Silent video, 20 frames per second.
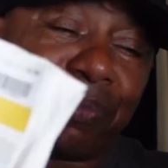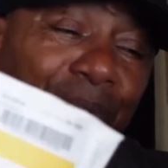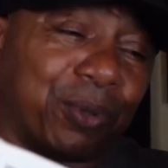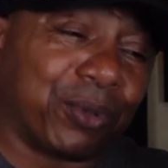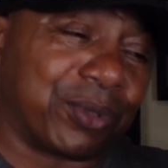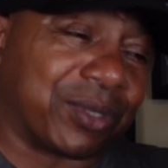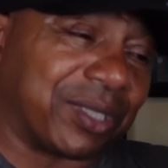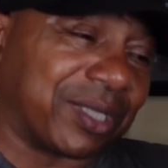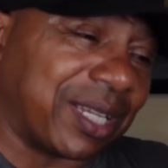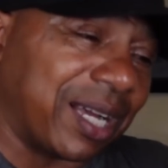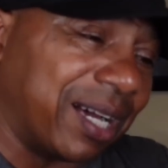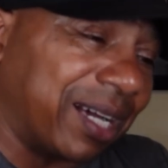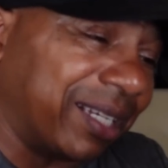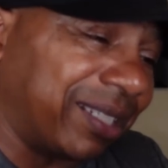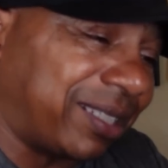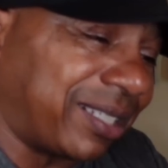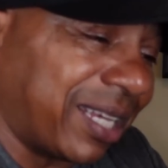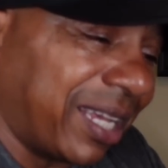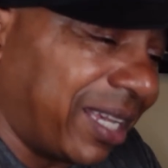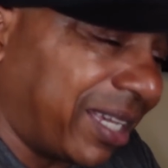supposed to
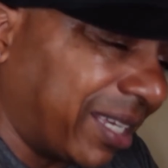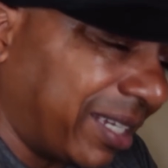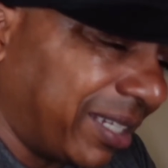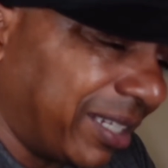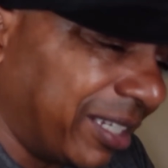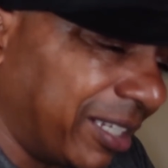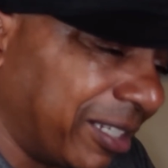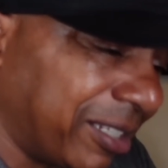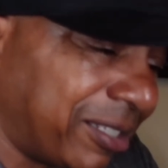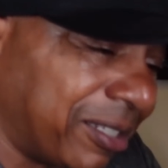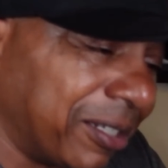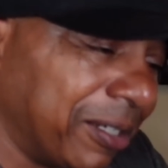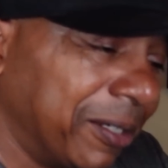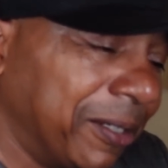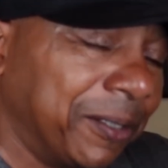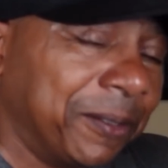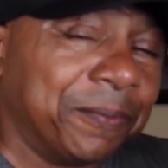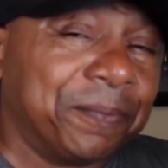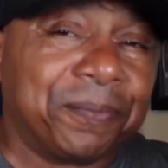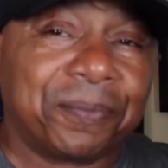start taking this.
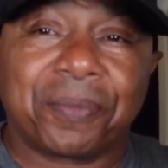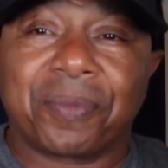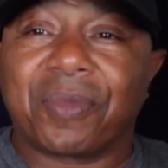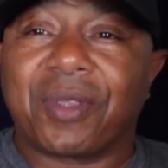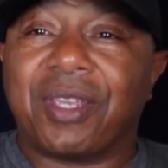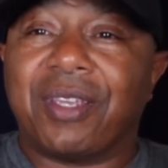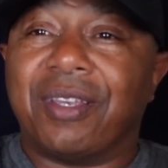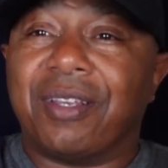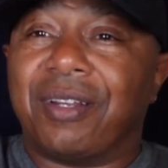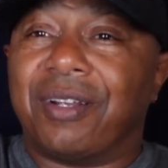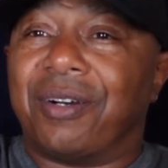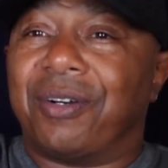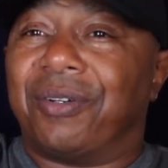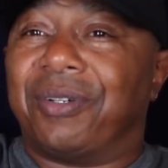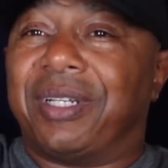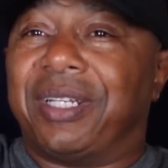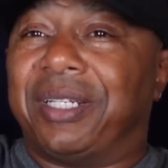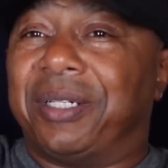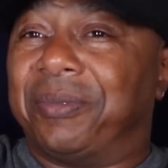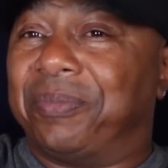You
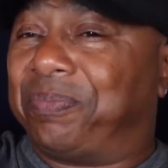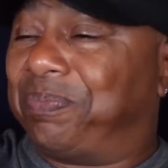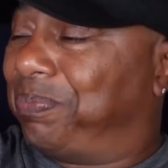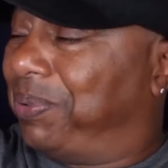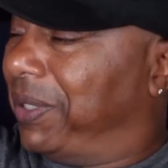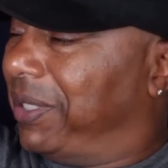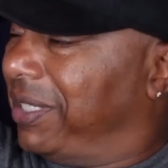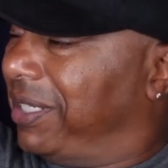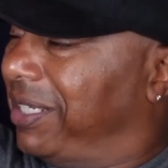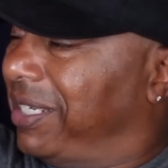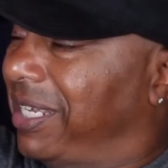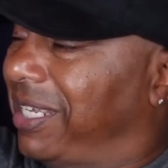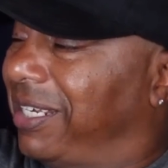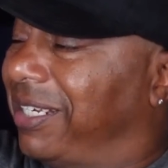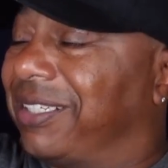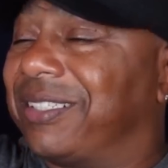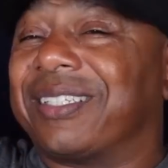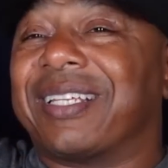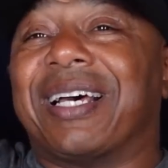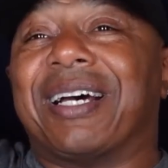know, they done put
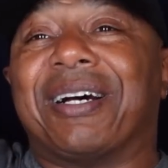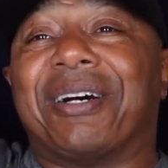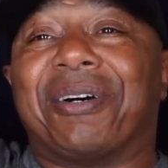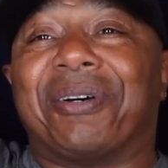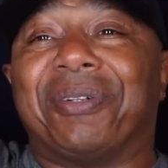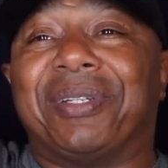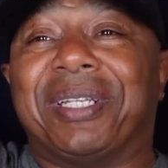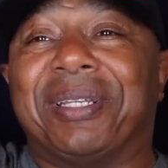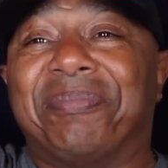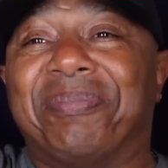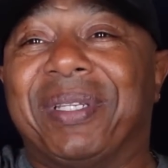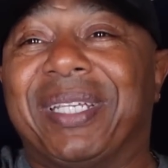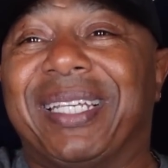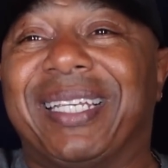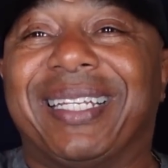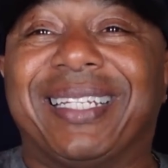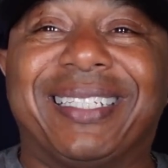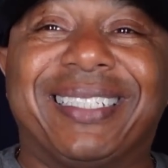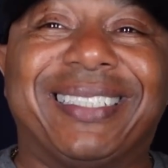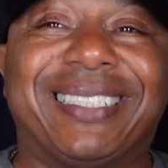needles out in
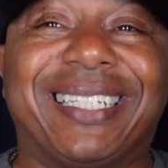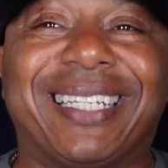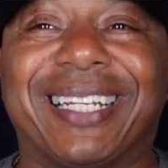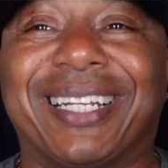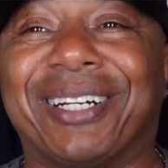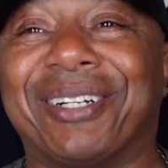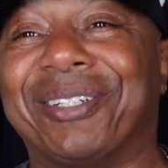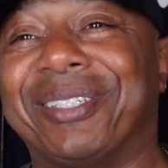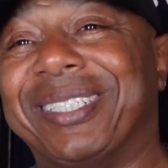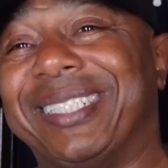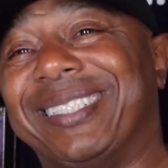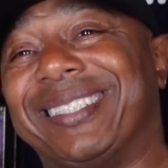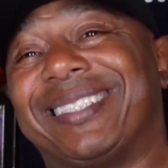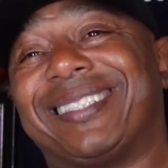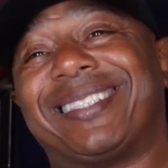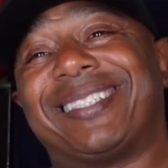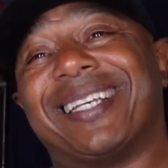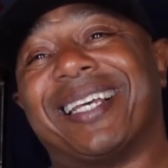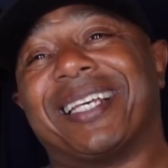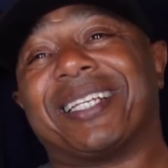me and did all these
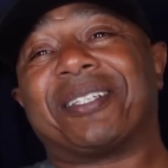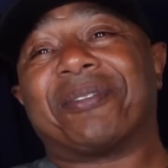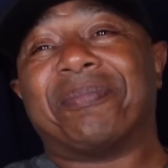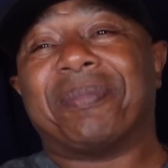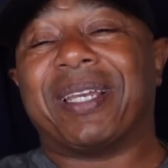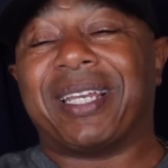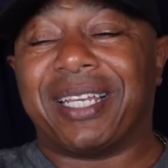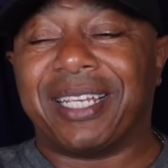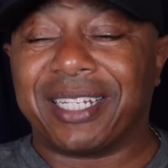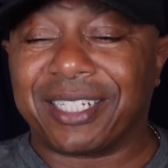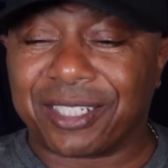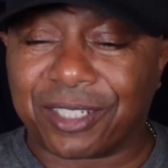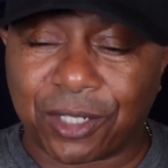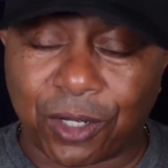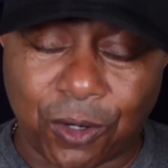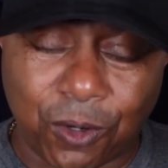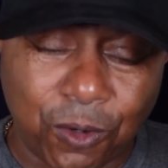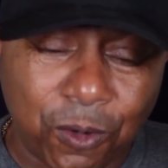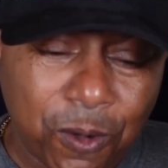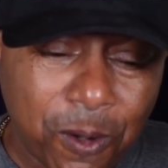tests, man.
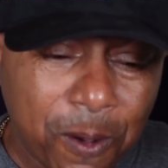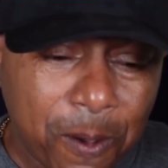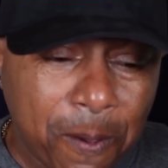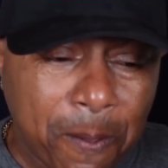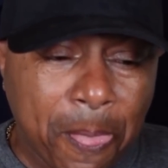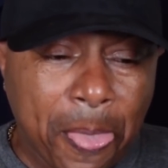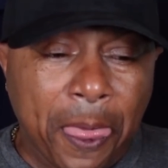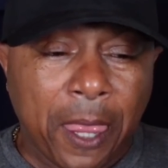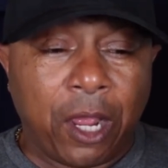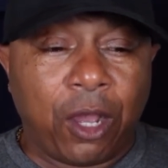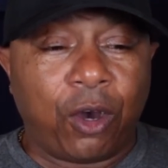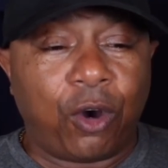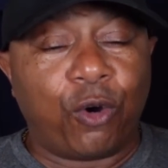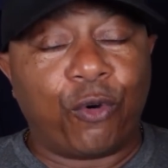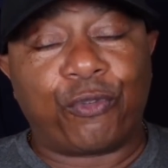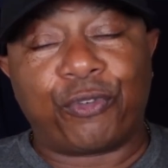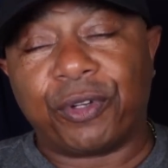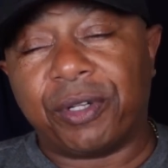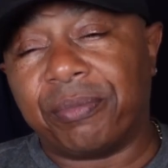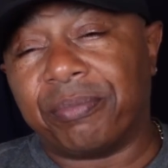So,
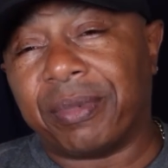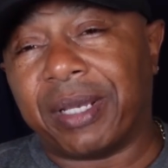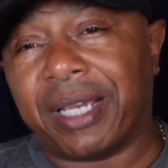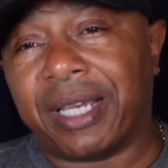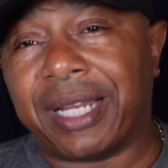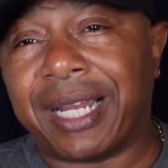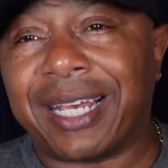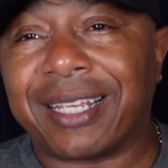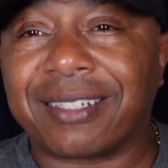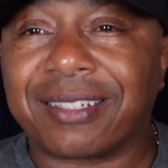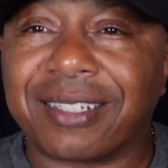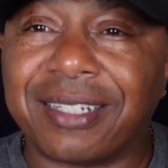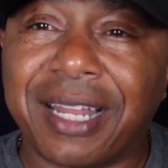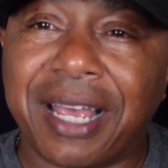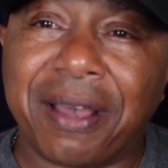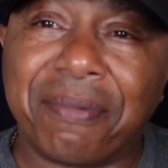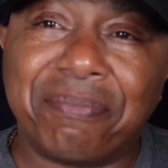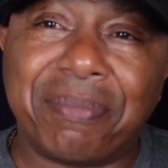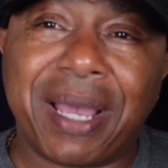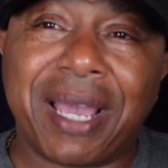hopefully, man, I
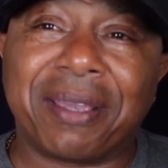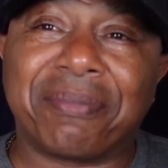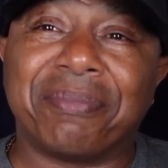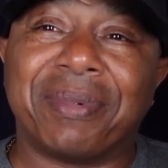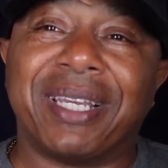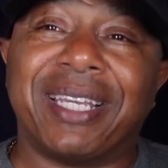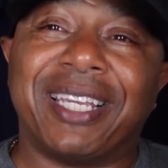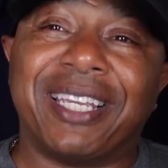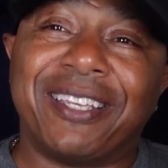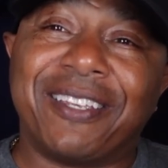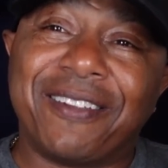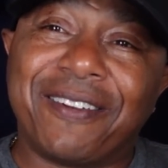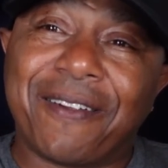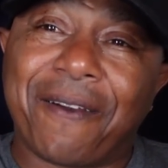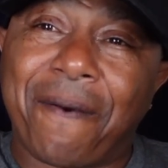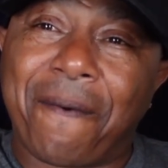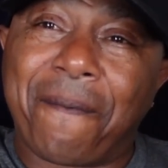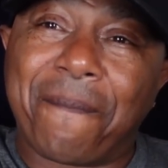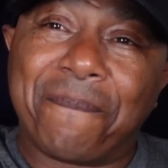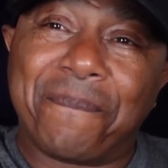snap back, man, you
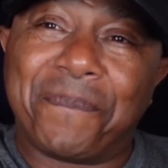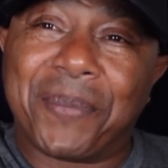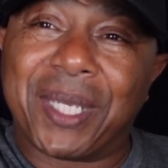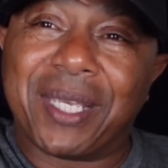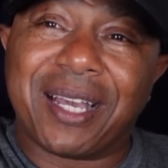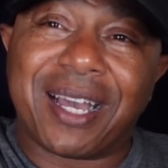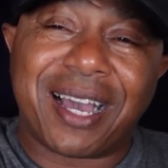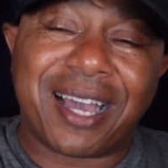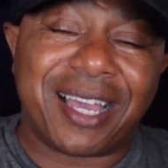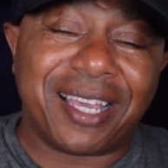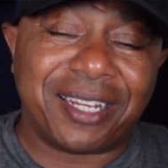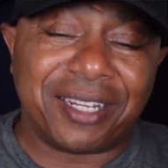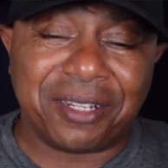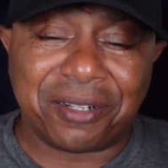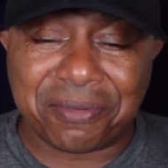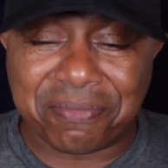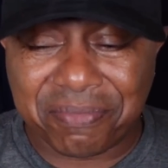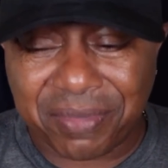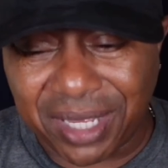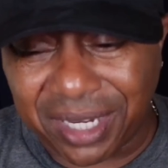know, be all right in
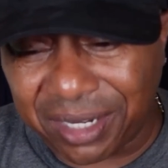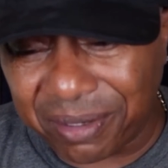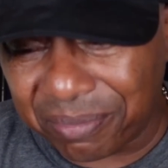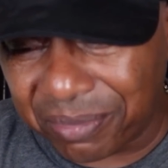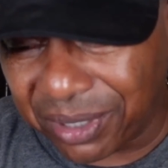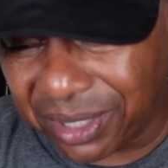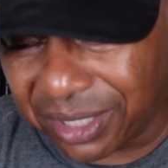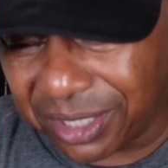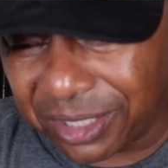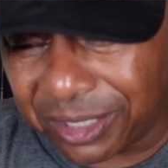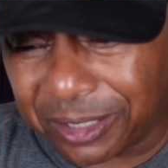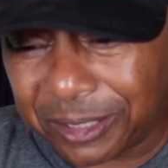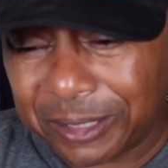a minute. But,